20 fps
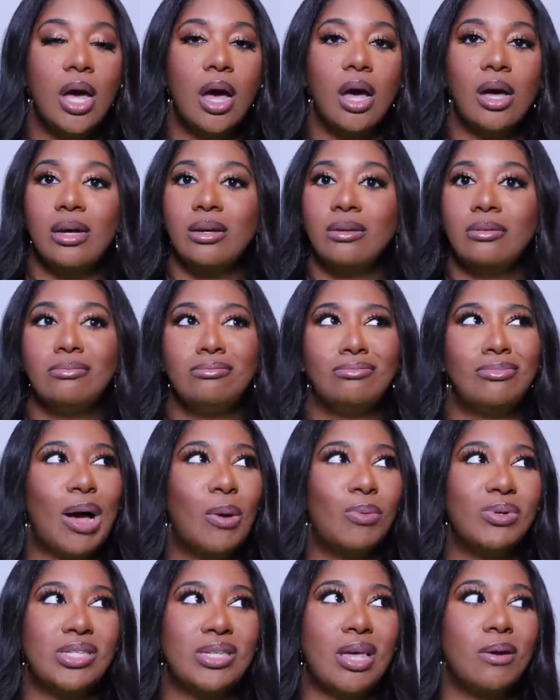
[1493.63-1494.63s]
Um, I
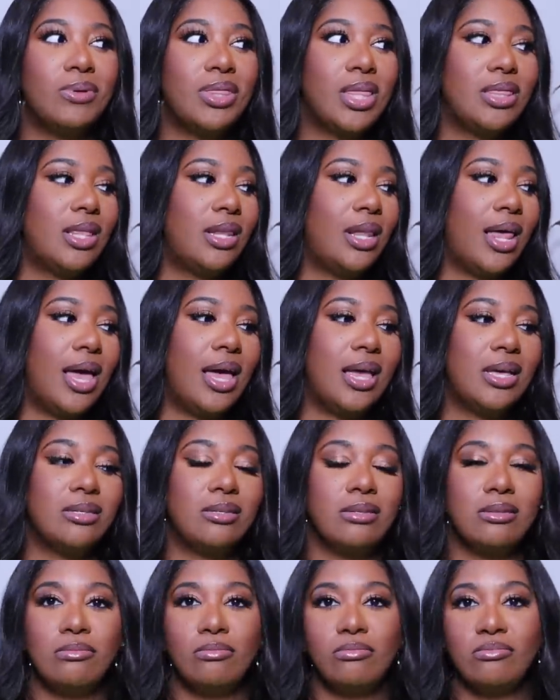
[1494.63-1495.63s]
would say within the
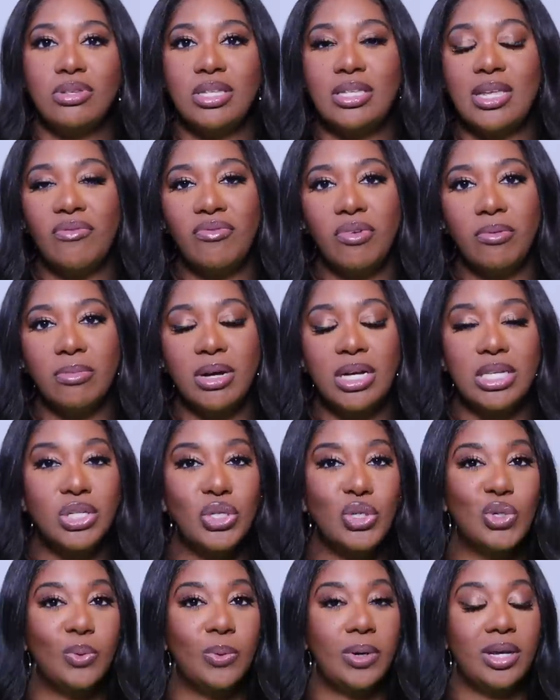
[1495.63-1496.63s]
last seven months
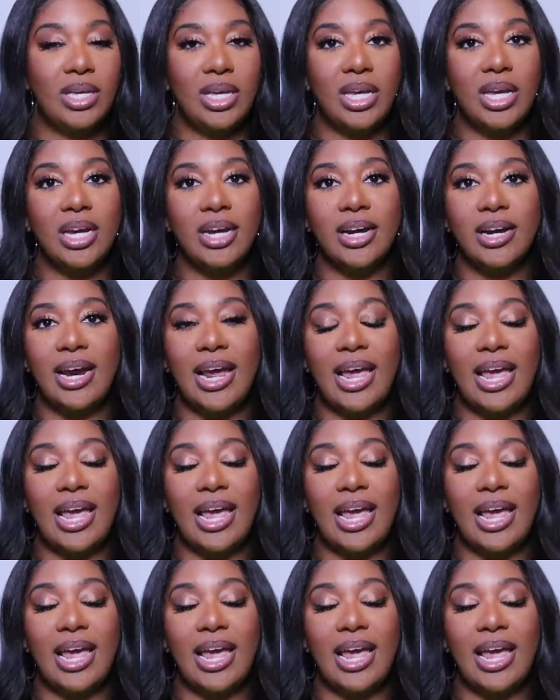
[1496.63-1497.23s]
to a year,